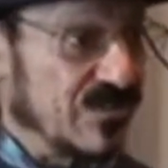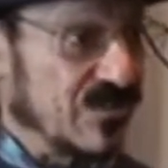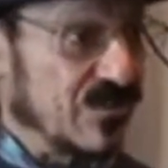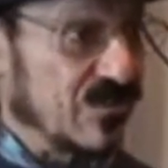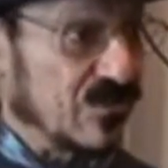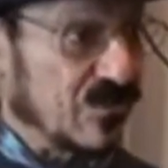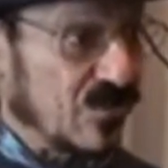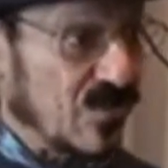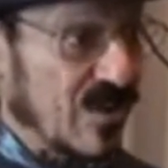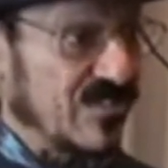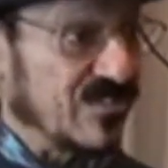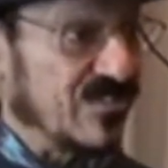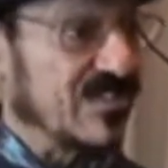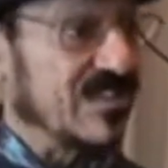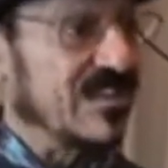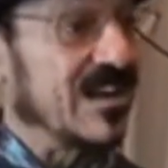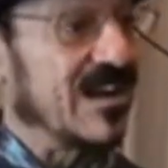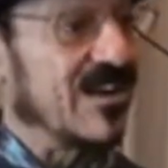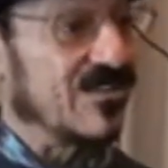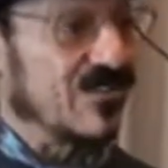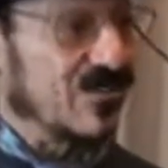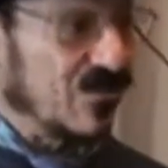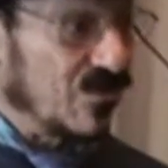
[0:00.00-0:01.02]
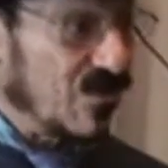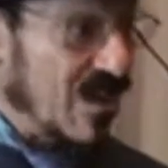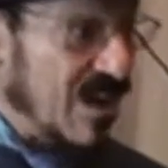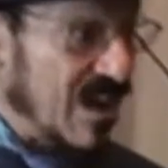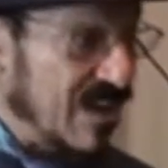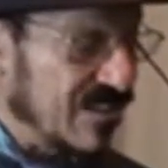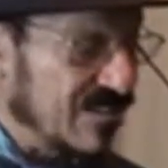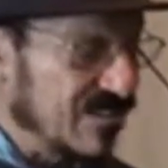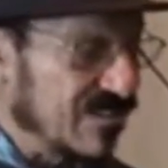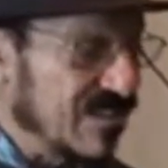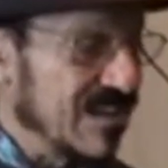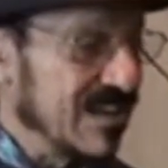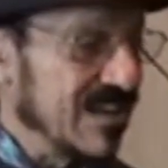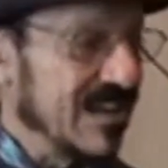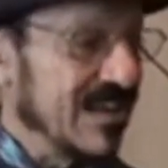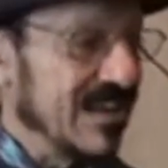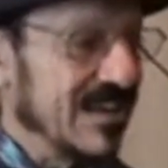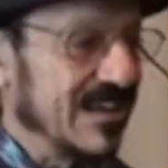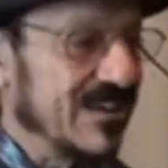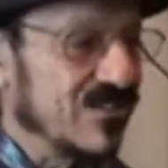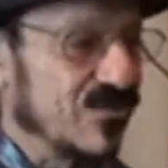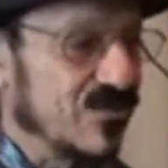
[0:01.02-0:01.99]
So trusting our trust
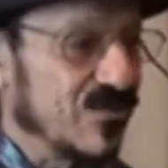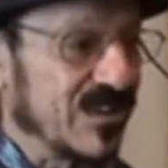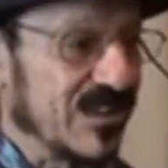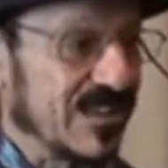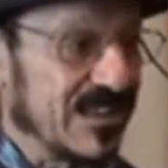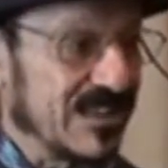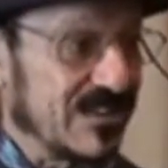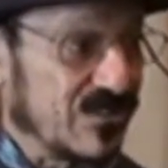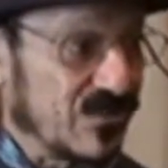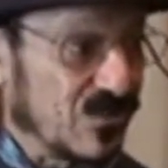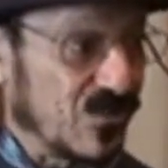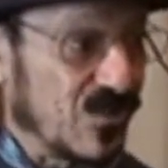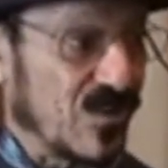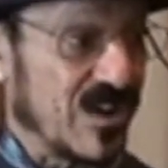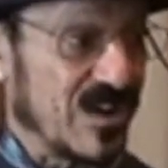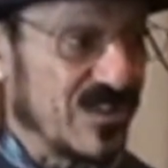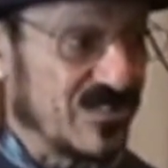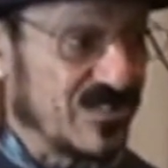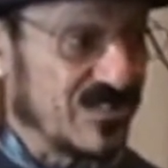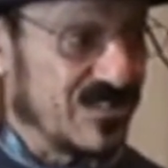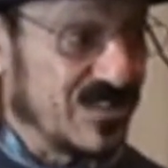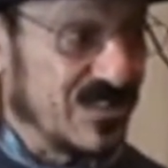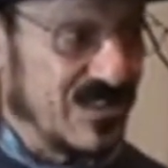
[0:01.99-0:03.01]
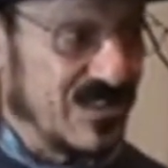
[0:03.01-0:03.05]
is really trust